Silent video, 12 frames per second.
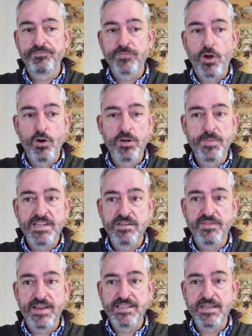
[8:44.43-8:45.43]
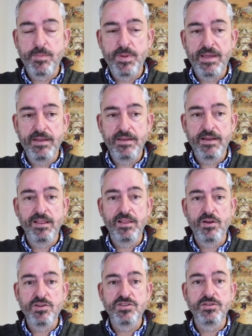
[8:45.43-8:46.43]
Automation of SAP
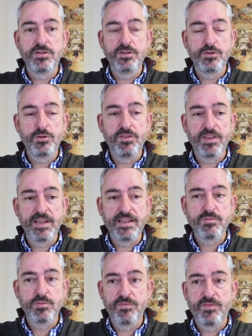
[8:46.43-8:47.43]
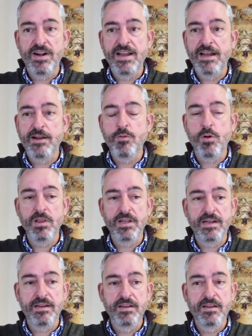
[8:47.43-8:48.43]
allows you to do things with very high quality,